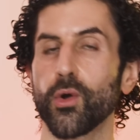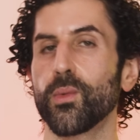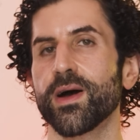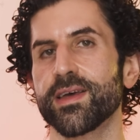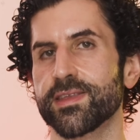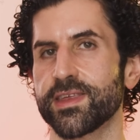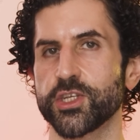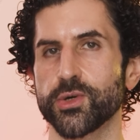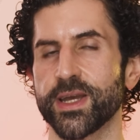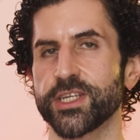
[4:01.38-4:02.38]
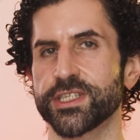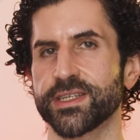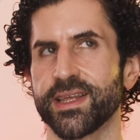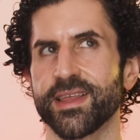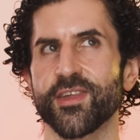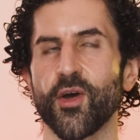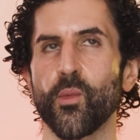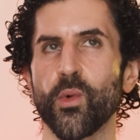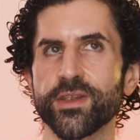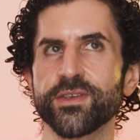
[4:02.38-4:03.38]
or worse situation. It's a
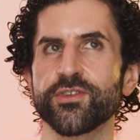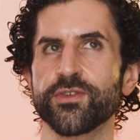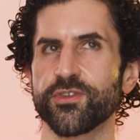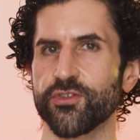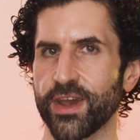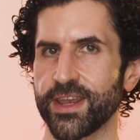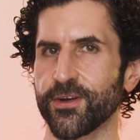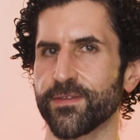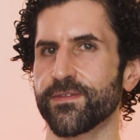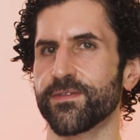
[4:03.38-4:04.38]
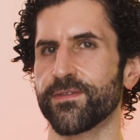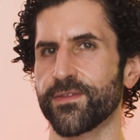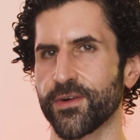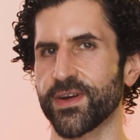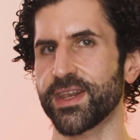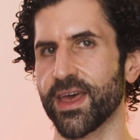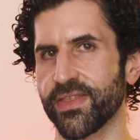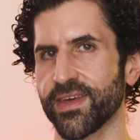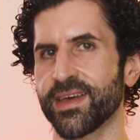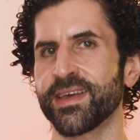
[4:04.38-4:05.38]
one trade-off for
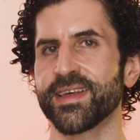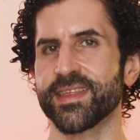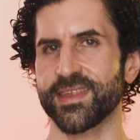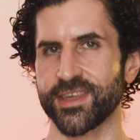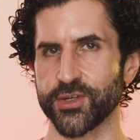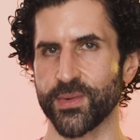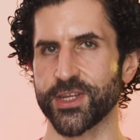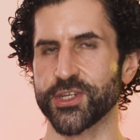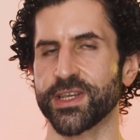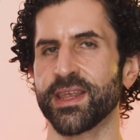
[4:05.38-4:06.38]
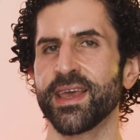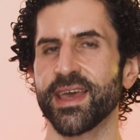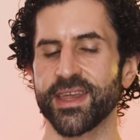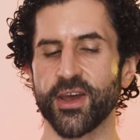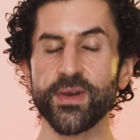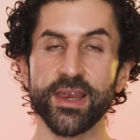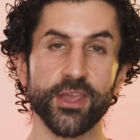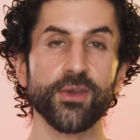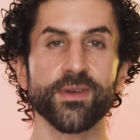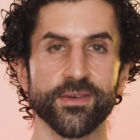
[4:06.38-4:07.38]
another situation, and only
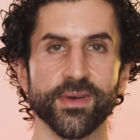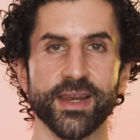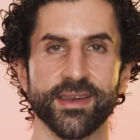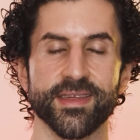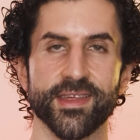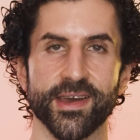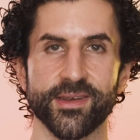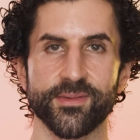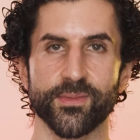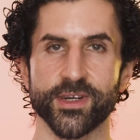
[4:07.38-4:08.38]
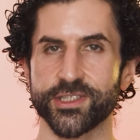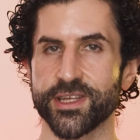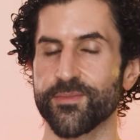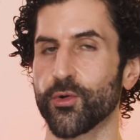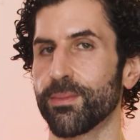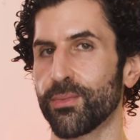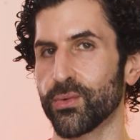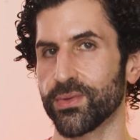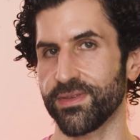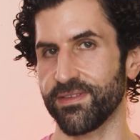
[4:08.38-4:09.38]
you can really decide which is more
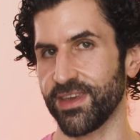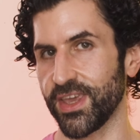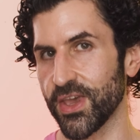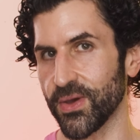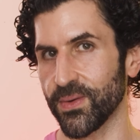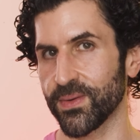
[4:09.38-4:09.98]
important to you.